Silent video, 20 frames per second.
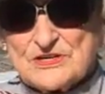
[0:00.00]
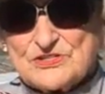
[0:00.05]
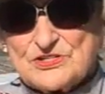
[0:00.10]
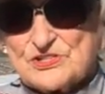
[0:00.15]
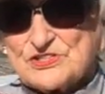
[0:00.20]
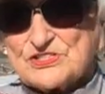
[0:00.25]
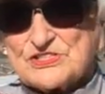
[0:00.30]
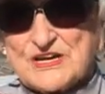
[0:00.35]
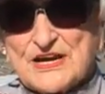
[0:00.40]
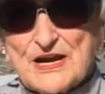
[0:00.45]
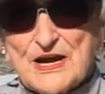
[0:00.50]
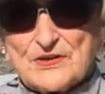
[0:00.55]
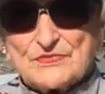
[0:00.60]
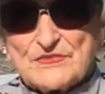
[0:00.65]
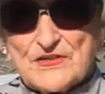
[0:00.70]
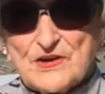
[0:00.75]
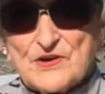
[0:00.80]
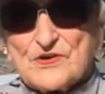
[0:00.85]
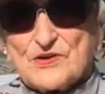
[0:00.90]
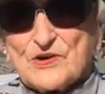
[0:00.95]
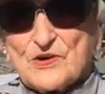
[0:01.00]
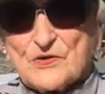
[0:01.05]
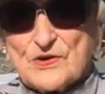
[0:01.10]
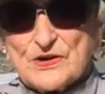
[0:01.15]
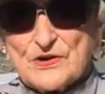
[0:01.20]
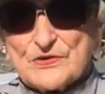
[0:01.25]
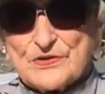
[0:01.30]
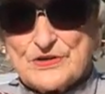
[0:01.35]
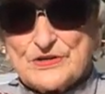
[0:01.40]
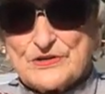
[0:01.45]
I'd just stay out there in her
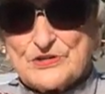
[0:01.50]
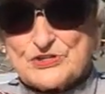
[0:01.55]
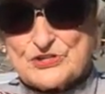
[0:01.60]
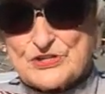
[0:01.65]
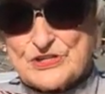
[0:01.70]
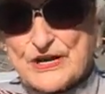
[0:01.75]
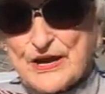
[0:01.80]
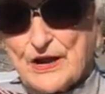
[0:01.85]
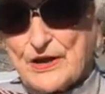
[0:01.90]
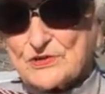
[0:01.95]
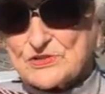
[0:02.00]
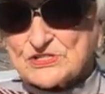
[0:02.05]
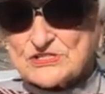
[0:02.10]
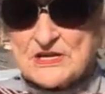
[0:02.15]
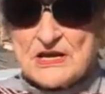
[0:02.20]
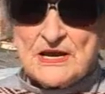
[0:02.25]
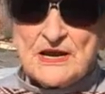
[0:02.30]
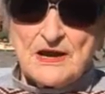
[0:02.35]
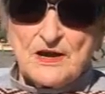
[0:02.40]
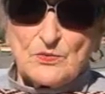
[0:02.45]
air-conditioned house.